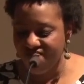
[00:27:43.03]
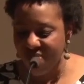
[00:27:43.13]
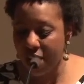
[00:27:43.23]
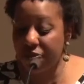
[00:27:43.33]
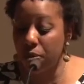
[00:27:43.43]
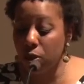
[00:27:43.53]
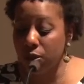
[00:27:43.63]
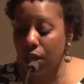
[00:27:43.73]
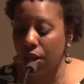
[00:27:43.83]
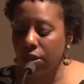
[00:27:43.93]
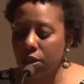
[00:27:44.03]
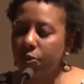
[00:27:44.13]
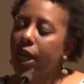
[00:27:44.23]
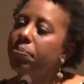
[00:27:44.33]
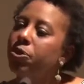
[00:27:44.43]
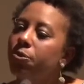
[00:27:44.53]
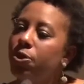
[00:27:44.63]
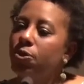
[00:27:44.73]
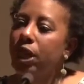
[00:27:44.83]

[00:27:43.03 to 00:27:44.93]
I feel most colored when I'm thrown